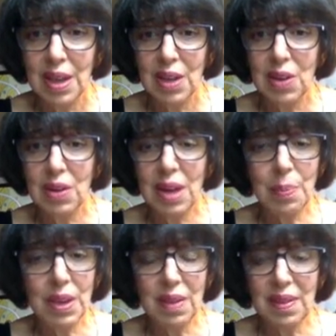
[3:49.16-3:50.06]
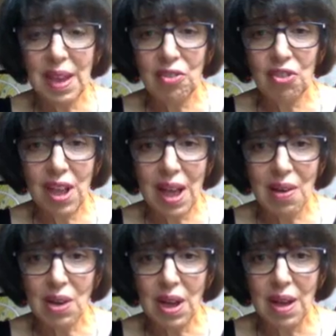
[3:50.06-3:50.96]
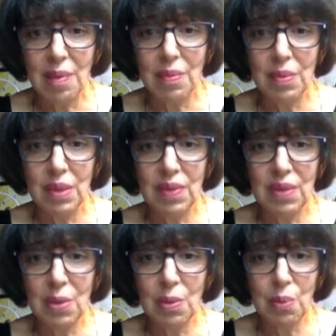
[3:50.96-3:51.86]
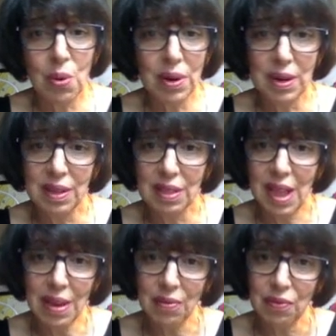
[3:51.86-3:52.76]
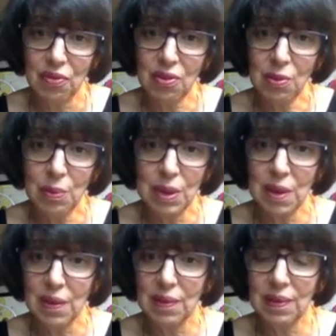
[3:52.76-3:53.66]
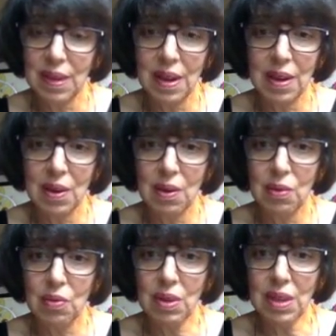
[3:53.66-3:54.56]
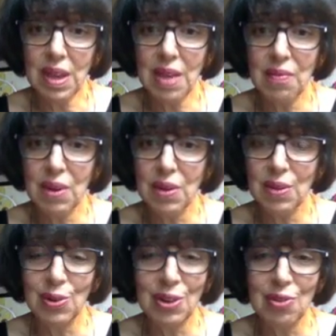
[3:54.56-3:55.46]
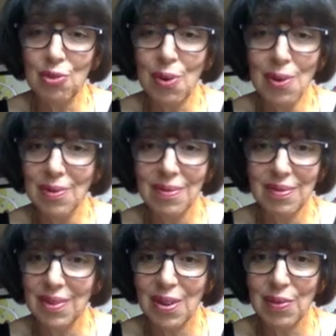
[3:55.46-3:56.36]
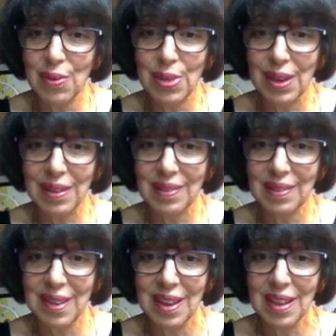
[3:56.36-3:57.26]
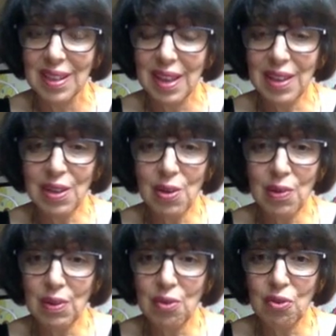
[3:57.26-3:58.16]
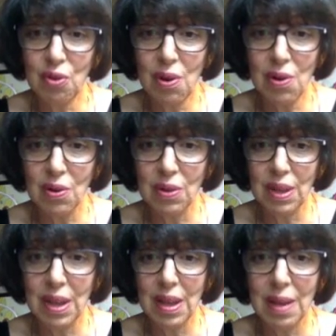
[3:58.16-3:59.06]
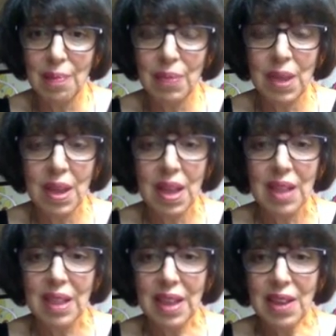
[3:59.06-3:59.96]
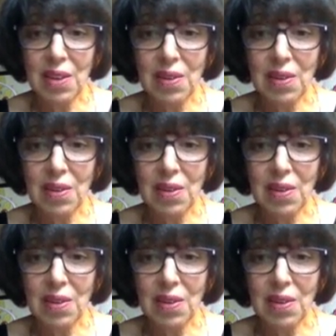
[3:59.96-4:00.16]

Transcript: not being attached to outcome is so important in life, too, because we really have very little control over things. Letting go of control, letting